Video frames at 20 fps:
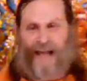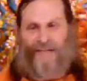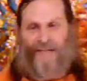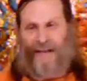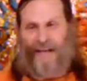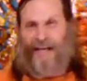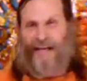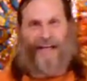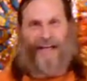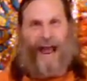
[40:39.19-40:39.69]

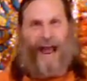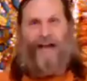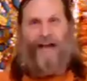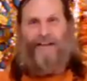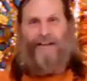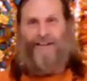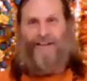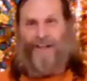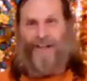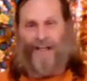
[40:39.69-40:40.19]
The
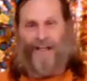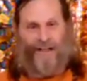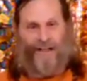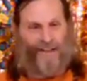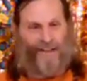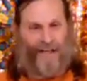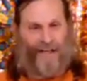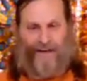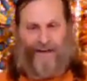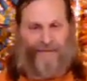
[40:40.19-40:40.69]
analogy
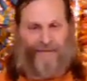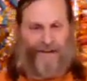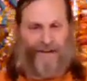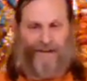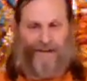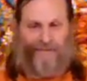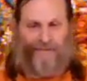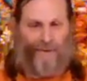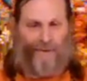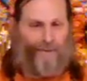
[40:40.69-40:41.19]
is given,
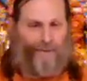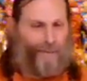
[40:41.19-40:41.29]
if you